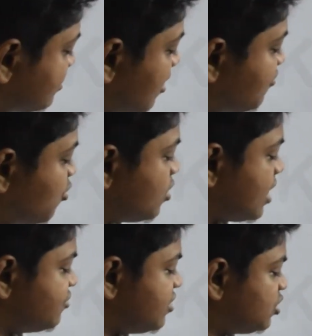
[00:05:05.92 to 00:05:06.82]
of
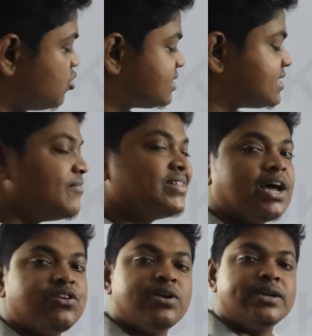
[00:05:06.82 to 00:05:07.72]
400 to
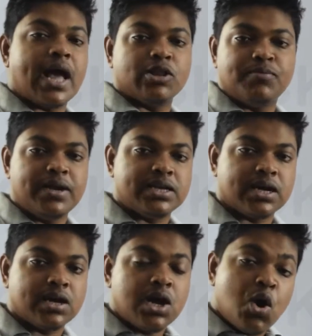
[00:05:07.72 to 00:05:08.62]
700 nanometer.
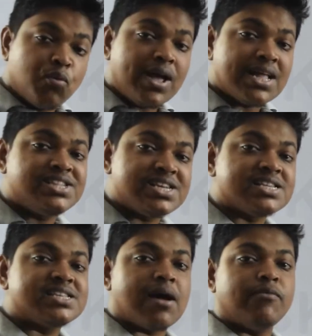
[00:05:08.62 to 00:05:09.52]
We are
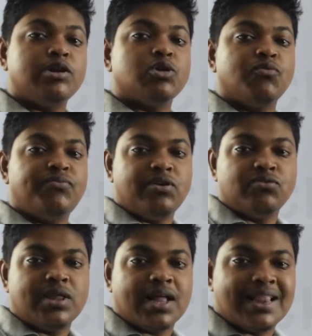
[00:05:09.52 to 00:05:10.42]
just able to view
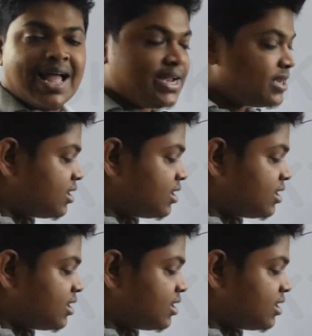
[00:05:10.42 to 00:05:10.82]
the light